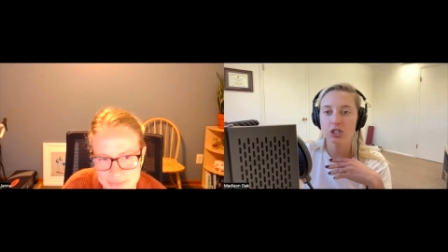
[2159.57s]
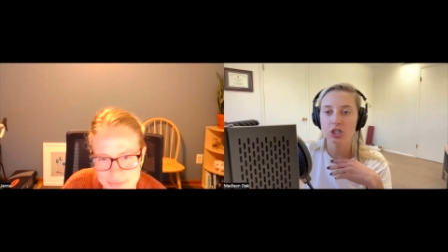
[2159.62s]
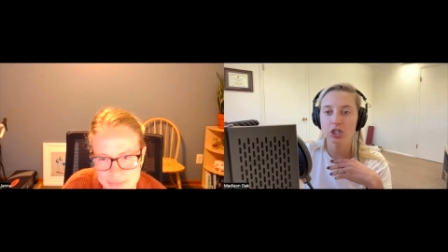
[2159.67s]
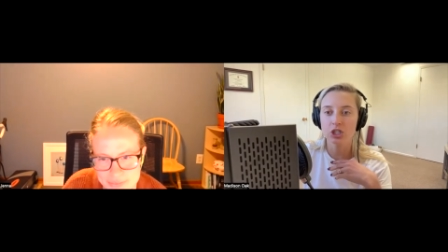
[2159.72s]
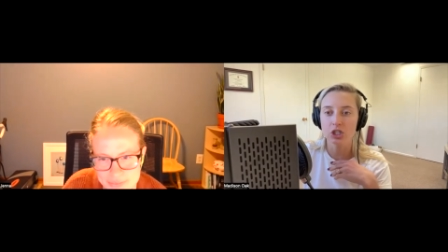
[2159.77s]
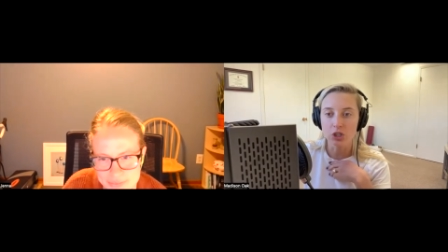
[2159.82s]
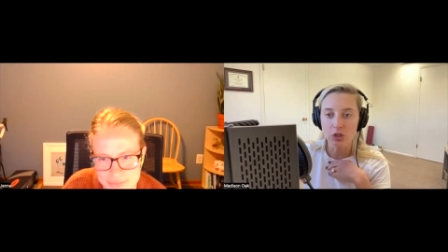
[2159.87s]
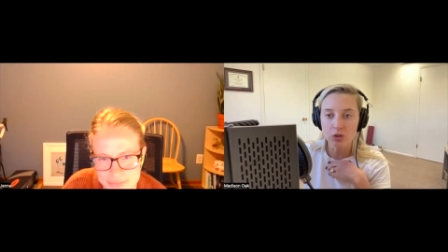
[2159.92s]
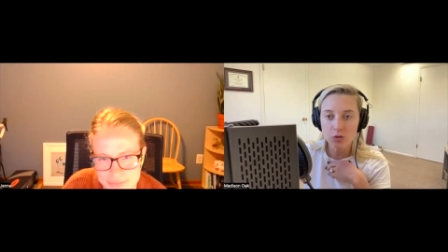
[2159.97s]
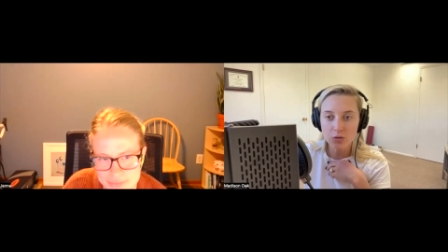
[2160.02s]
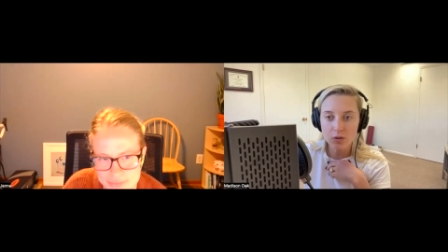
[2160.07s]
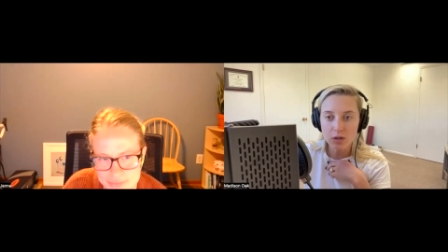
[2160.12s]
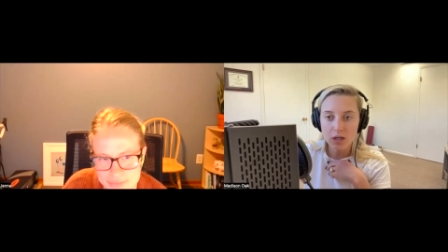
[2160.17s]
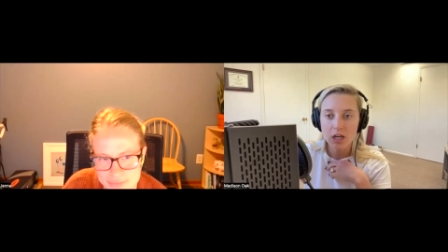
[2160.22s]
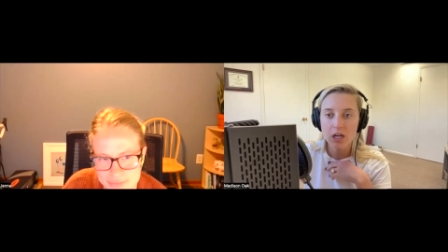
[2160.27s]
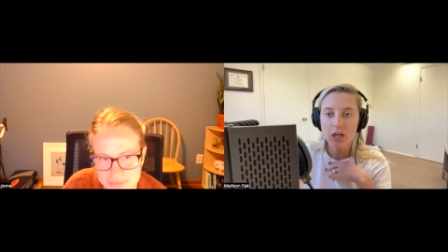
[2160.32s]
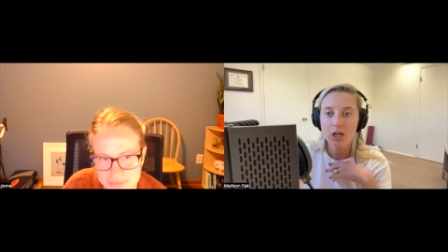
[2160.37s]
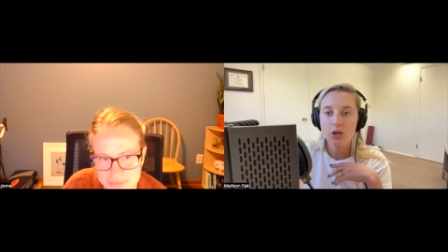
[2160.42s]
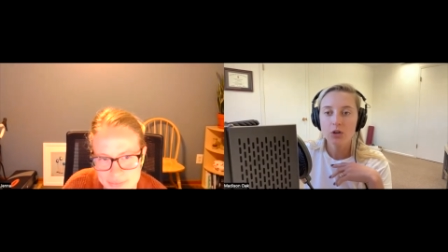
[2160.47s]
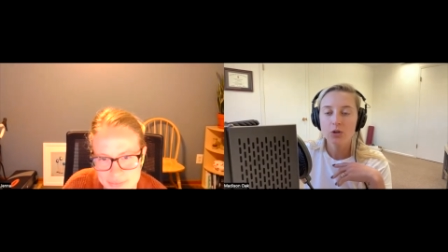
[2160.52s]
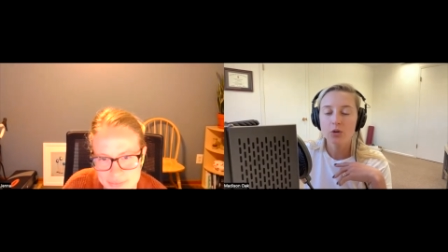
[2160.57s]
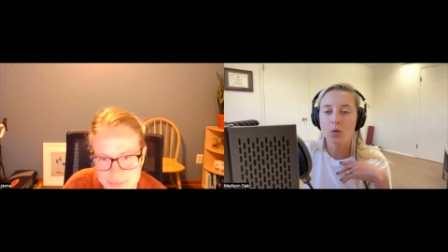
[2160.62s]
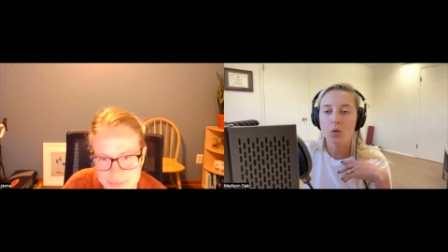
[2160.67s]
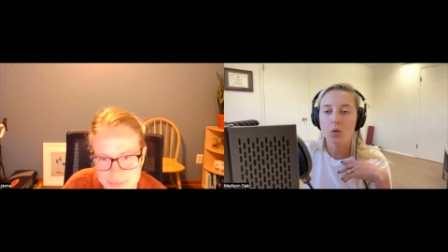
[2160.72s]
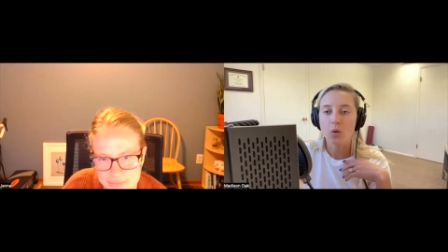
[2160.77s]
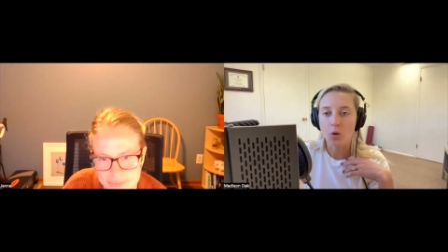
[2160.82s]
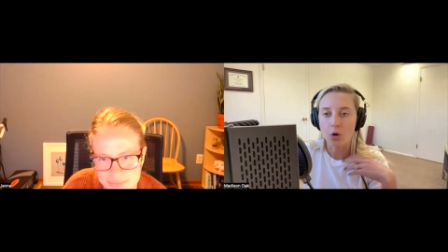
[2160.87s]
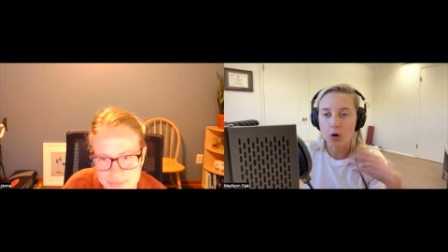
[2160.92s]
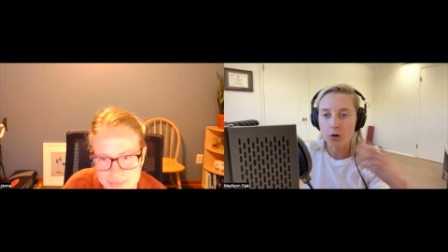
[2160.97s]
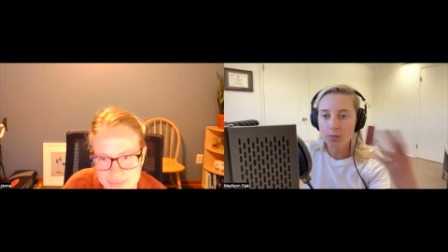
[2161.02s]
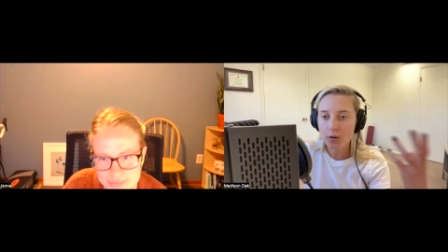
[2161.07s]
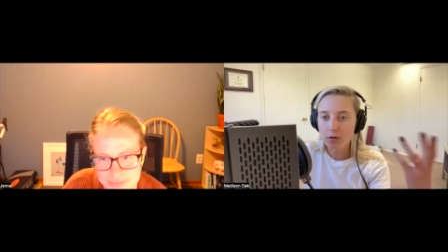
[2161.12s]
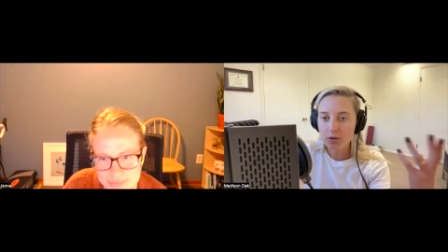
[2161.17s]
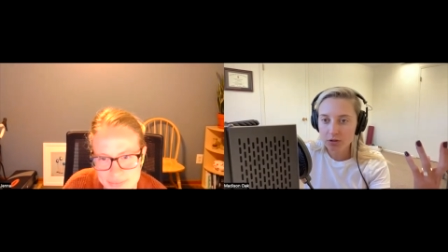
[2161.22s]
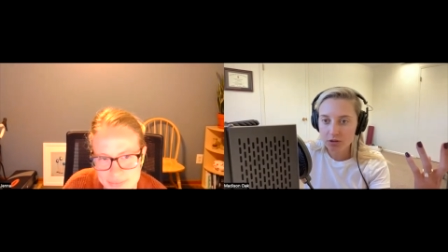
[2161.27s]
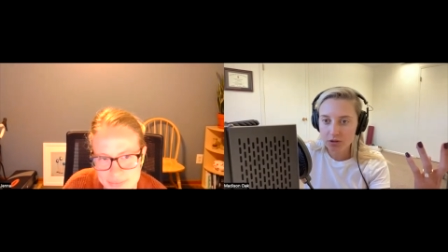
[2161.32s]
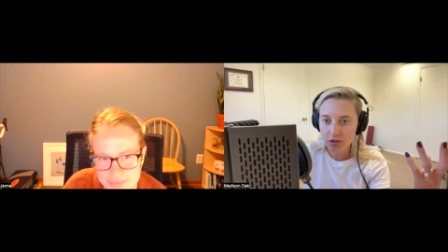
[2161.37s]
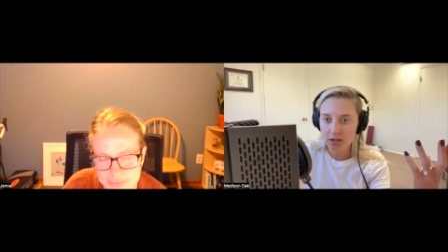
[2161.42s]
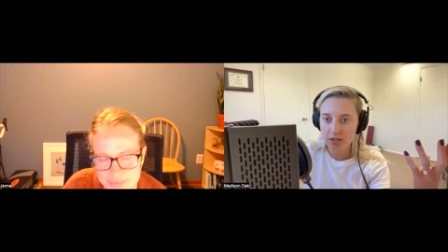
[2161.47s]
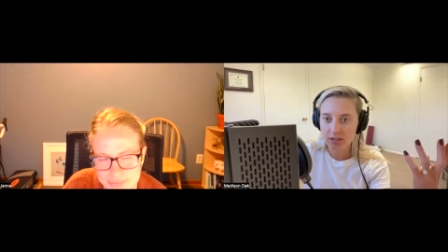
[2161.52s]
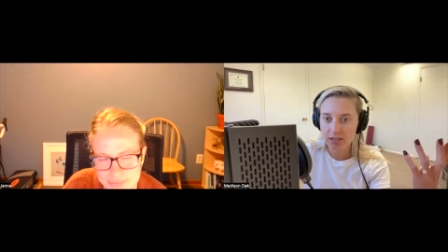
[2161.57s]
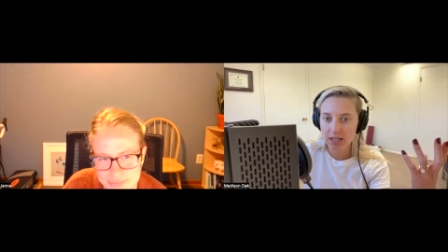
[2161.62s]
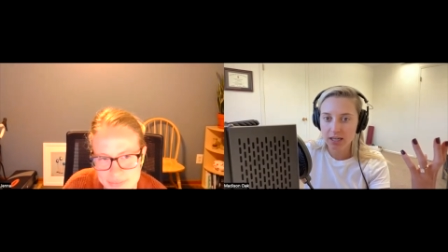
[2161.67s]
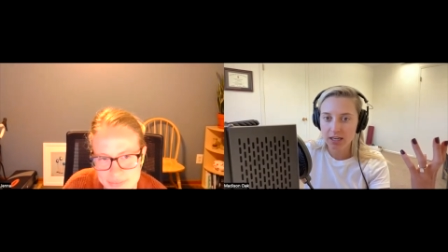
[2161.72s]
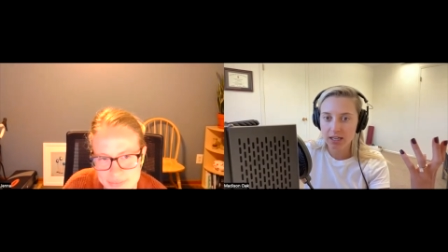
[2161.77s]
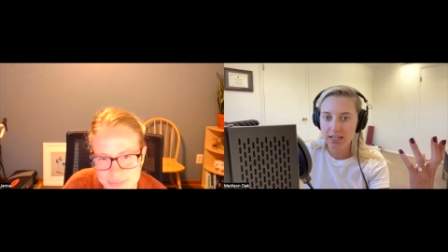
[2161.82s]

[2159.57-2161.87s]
you, your hormones start to